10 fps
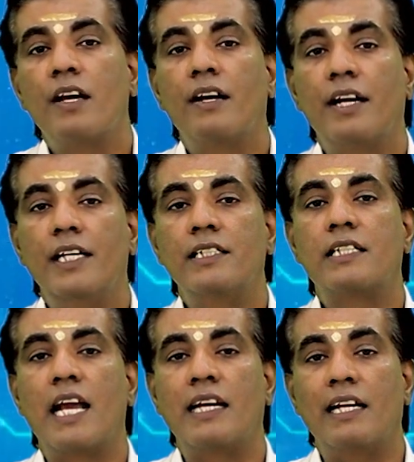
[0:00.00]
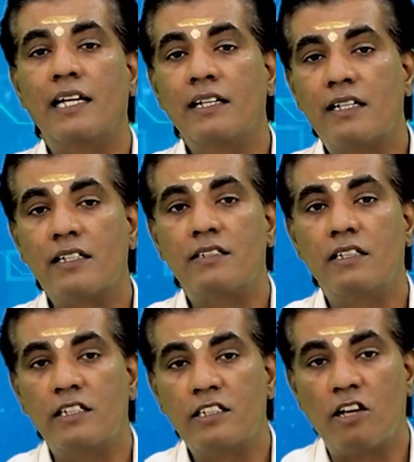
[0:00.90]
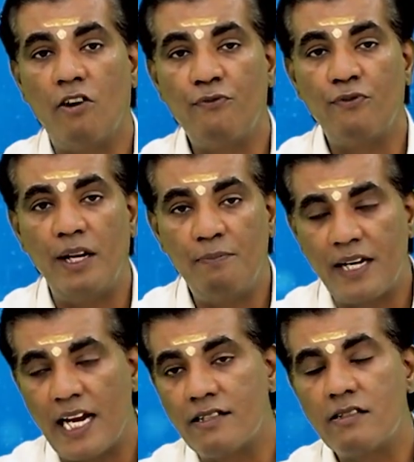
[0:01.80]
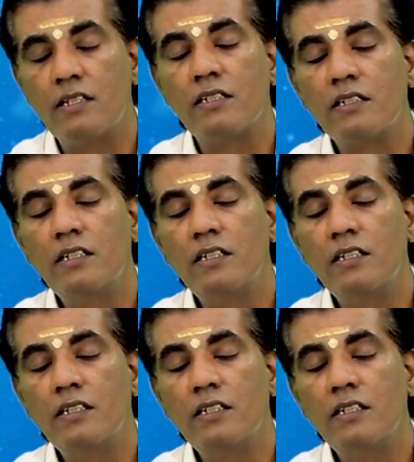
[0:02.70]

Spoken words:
rays can increase the risk of lip cancer.